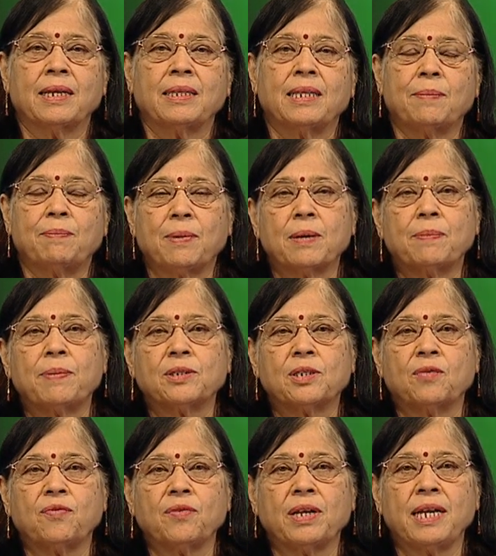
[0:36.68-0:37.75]
the purpose
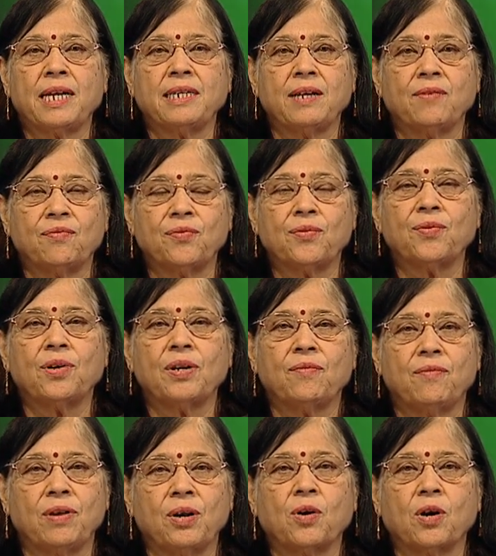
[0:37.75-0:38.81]
of eating food
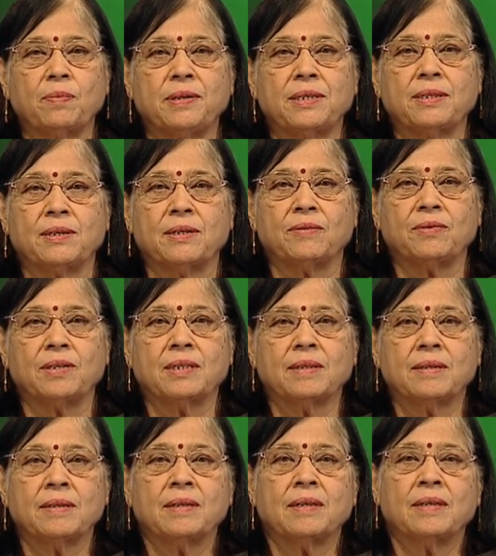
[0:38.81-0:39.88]
will not be served.
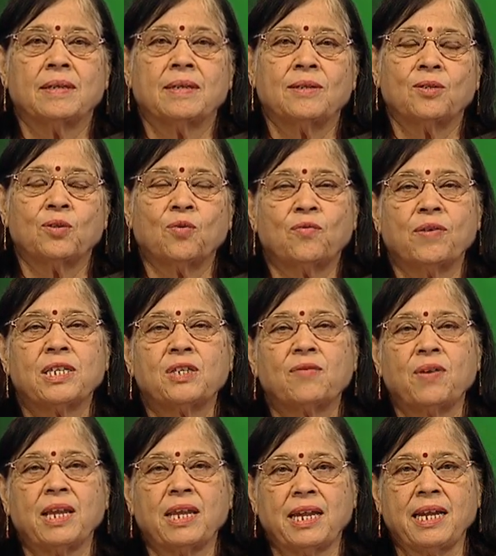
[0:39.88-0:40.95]
So, once
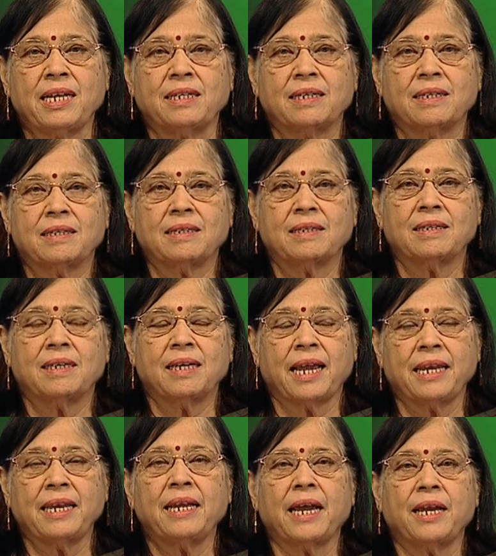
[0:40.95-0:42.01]
we eat
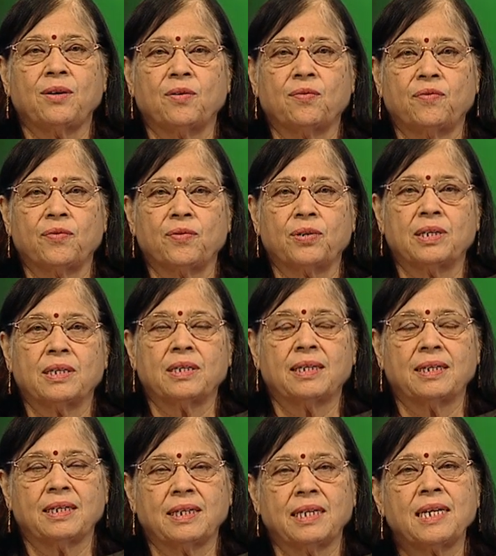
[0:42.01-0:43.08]
any kind of food,
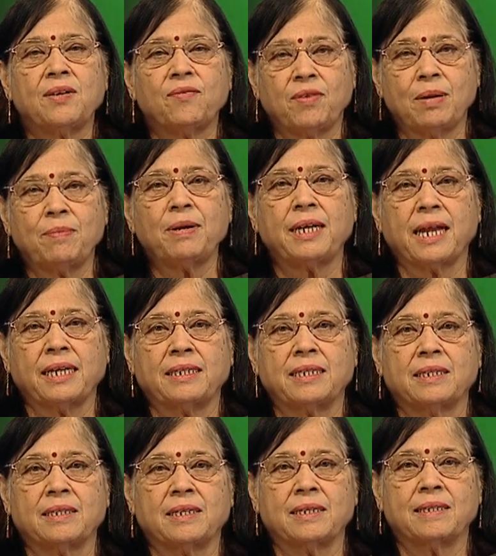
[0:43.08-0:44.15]
it will be
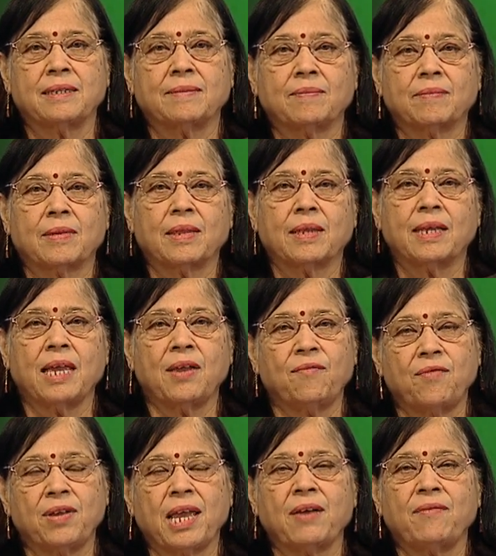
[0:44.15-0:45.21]
digested if
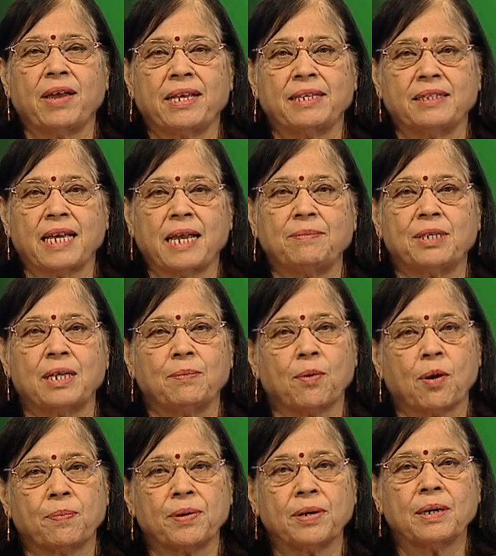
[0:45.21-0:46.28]
we have enzymes in
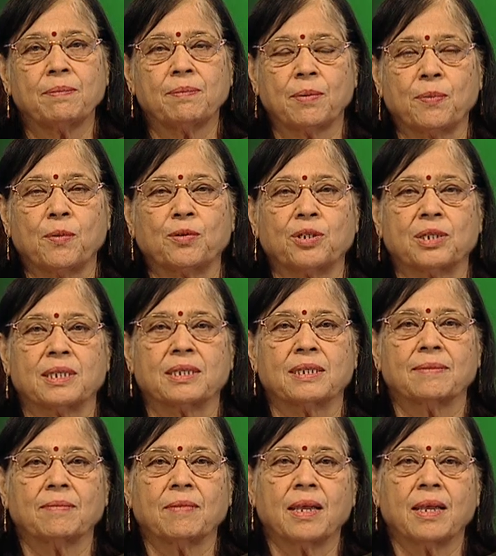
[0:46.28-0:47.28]
proper proportions.